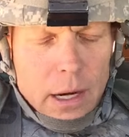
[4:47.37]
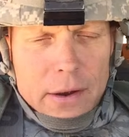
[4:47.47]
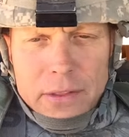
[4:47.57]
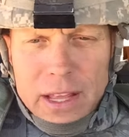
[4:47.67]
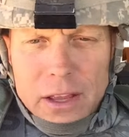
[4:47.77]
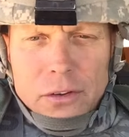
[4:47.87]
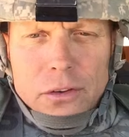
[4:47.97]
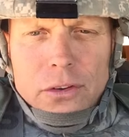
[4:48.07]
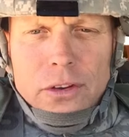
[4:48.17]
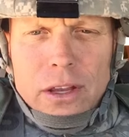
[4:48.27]
Everything else
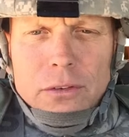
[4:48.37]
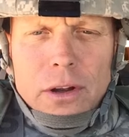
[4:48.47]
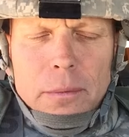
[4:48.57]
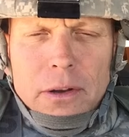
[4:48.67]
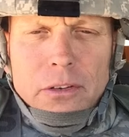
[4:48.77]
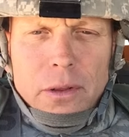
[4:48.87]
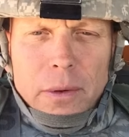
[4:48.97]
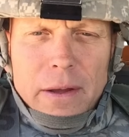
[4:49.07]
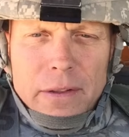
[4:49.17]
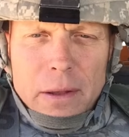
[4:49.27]
is a sync drill to make sure that
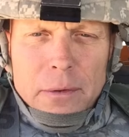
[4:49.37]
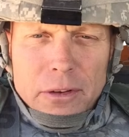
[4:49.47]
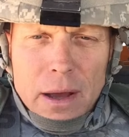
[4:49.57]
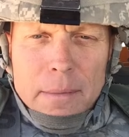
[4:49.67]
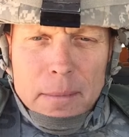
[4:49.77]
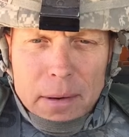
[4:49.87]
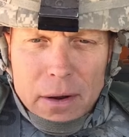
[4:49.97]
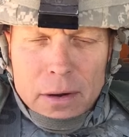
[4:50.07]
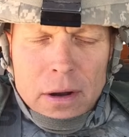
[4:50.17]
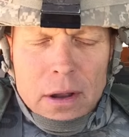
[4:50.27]
we have the element's combat
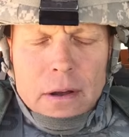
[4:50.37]
power